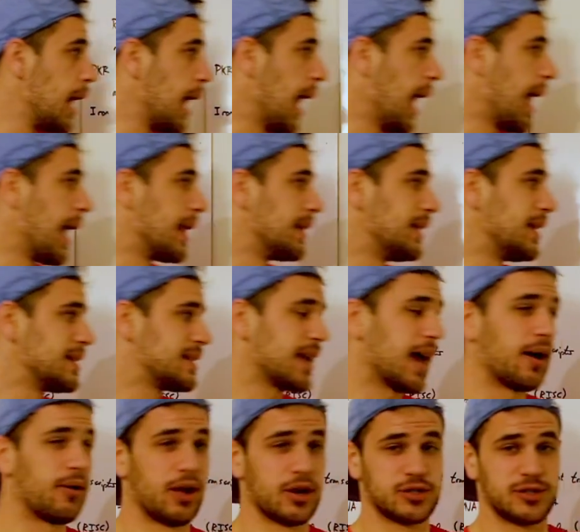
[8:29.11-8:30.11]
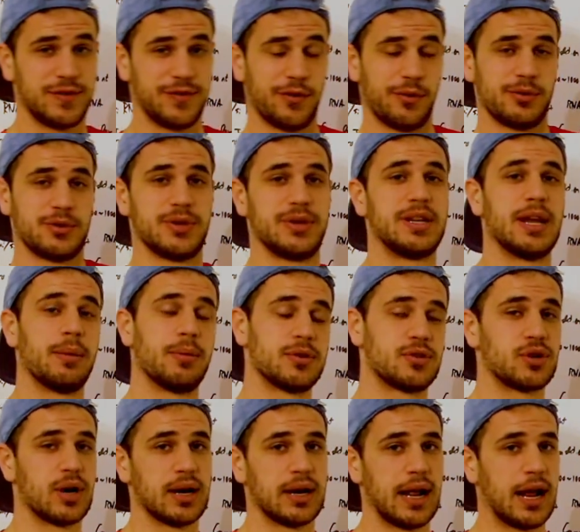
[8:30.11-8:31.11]
and this guy actually forms a
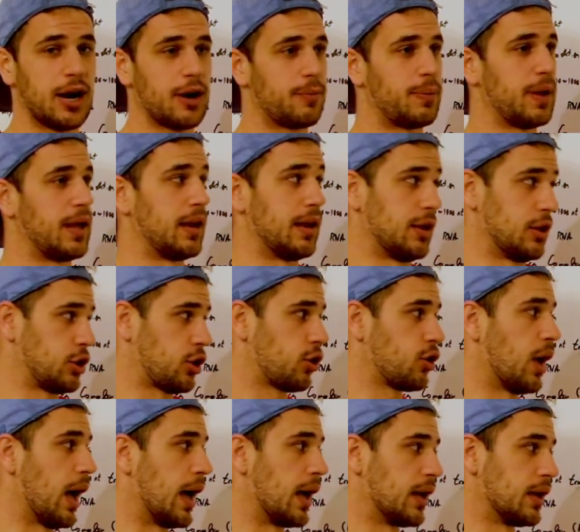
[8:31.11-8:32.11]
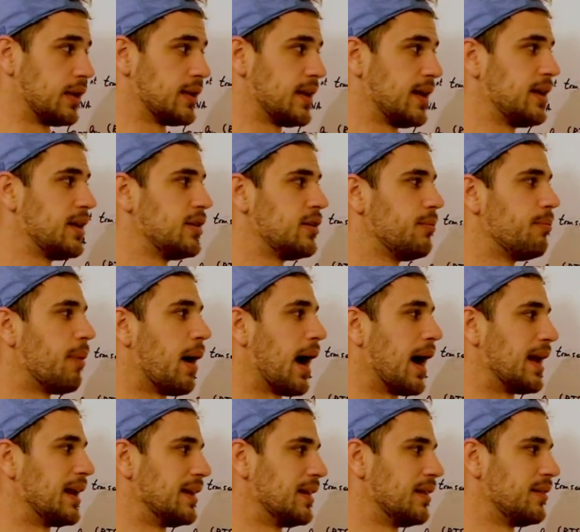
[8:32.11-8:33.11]
double-stranded hairpin and
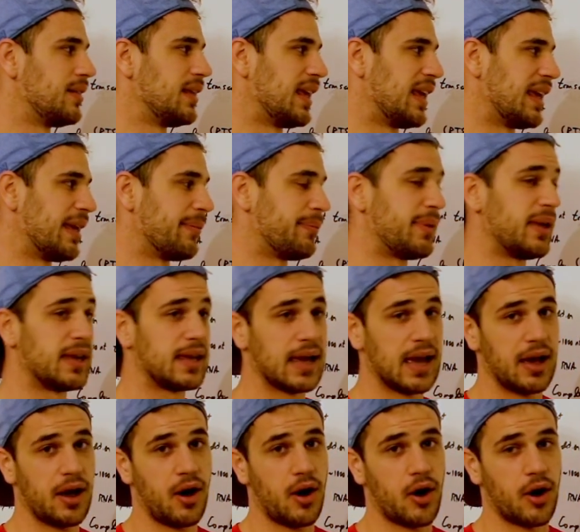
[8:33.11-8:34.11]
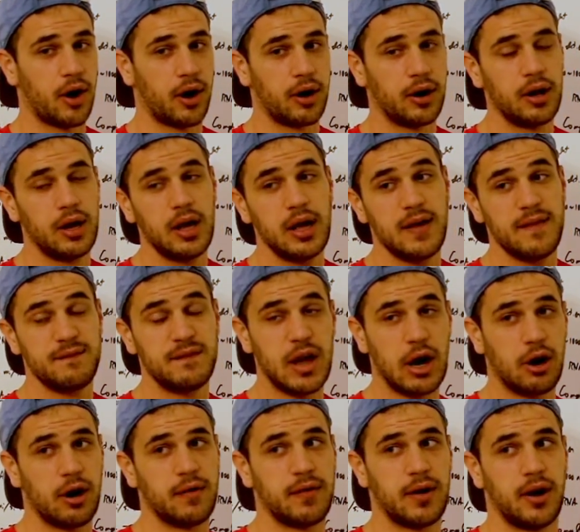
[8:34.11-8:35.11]
bind the PKR
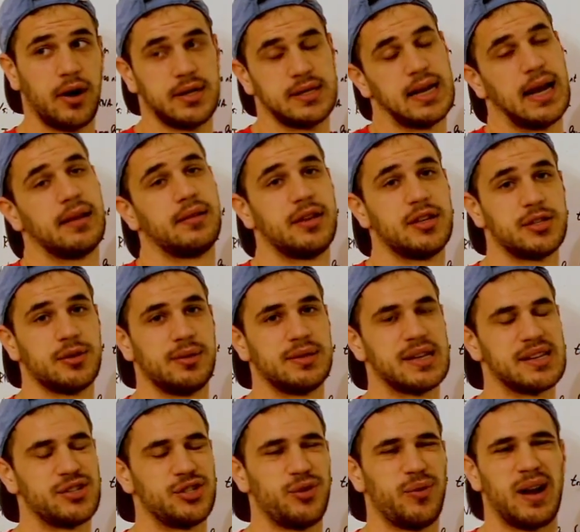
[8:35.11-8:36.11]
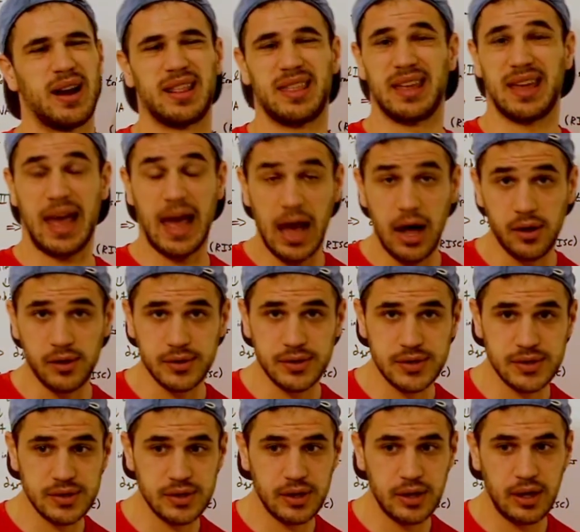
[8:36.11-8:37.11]
very, very tightly so it doesn't do anything
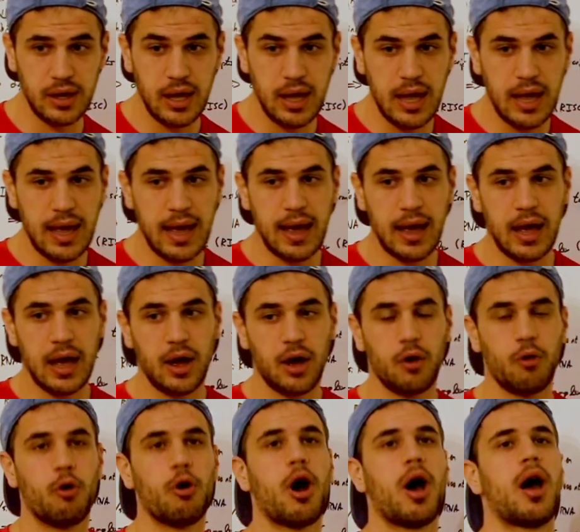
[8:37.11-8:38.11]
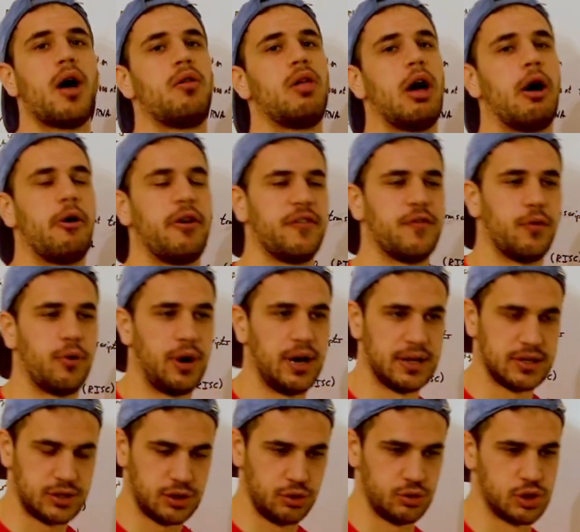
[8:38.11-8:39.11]
else, allowing for
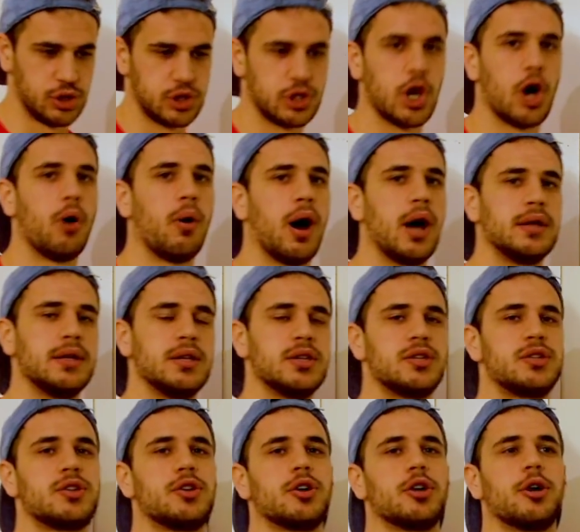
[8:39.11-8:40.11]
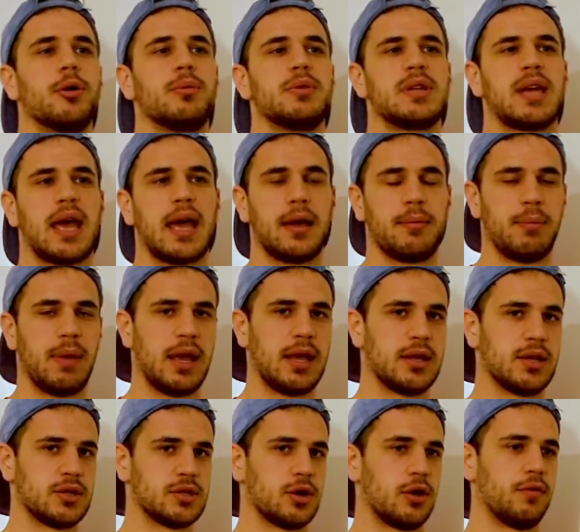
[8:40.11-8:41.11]
it to just go undisturbed and make
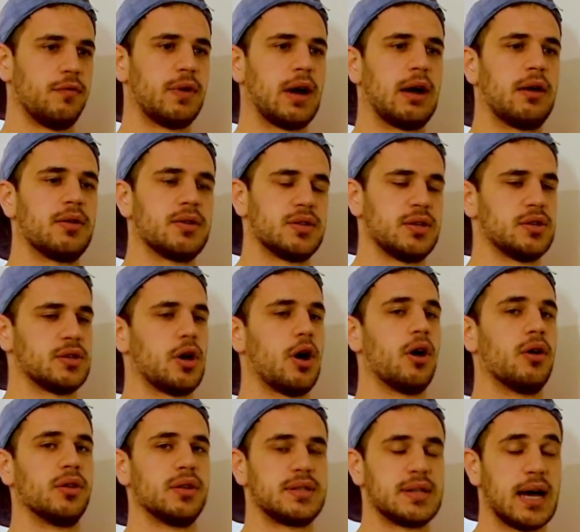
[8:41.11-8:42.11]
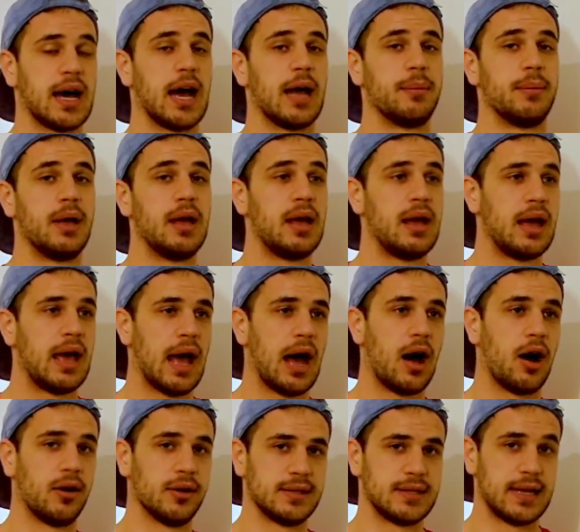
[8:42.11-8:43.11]
its own viruses all the time,
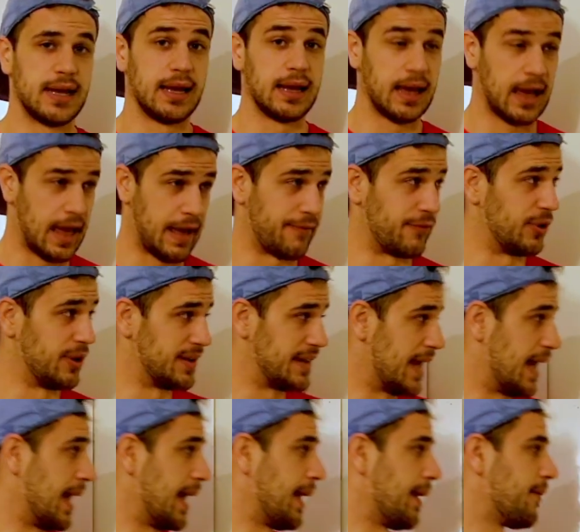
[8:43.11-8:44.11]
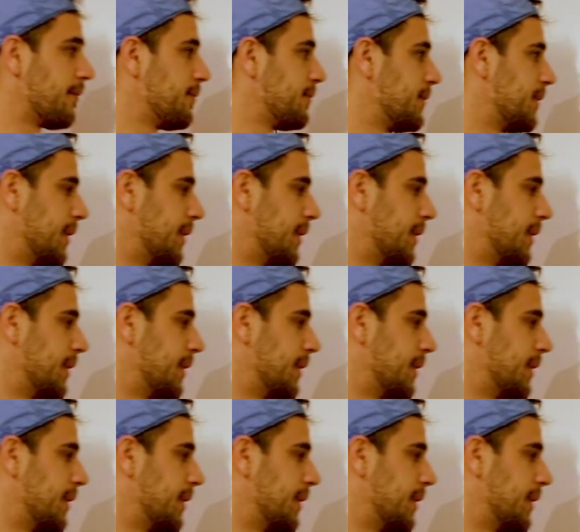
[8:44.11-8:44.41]
all day, every day,